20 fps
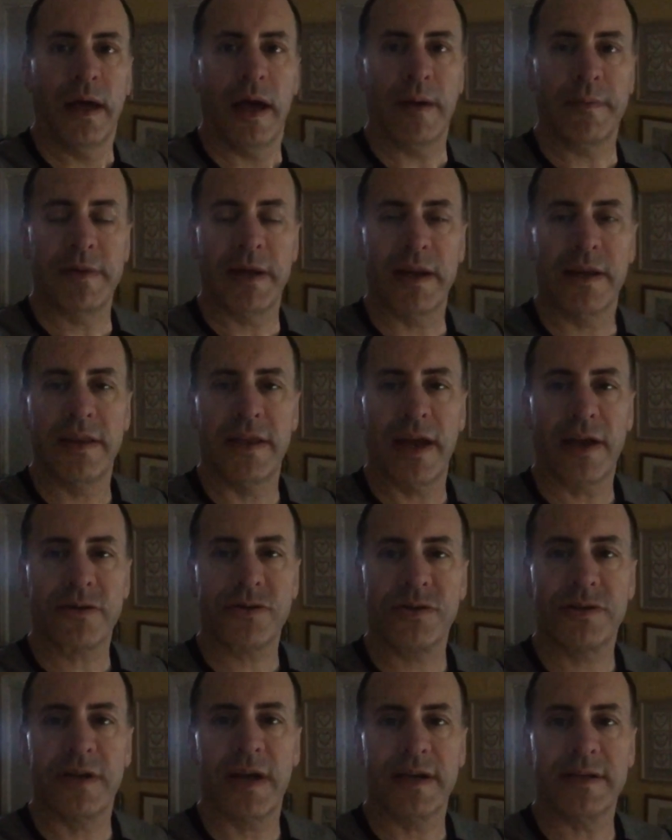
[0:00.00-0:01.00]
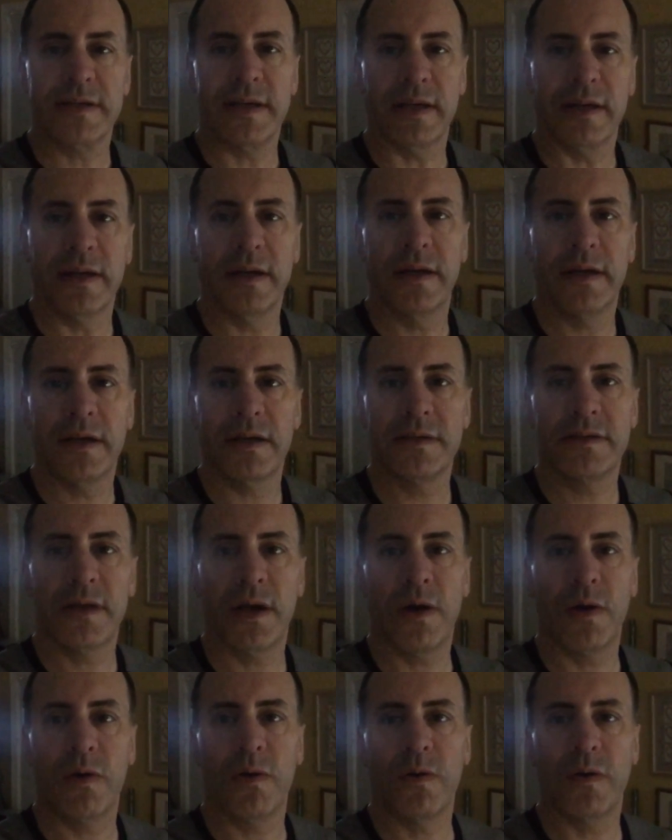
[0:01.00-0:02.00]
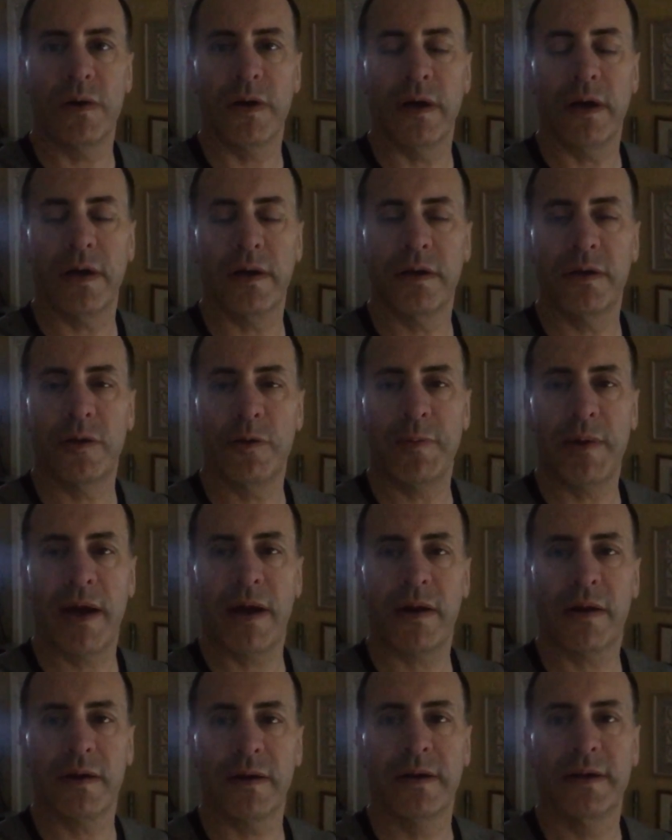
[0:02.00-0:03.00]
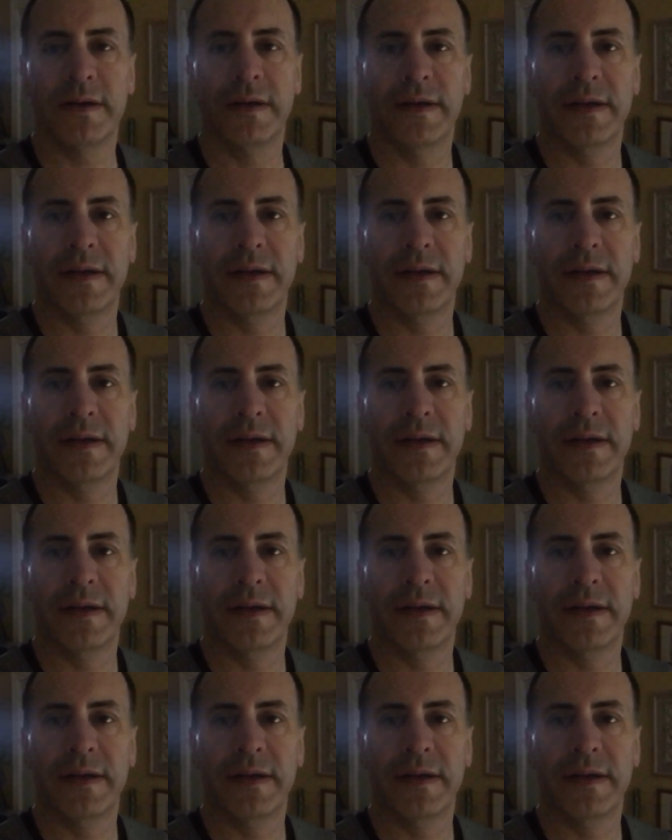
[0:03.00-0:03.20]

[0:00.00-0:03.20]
I'm getting the exercise in. So no matter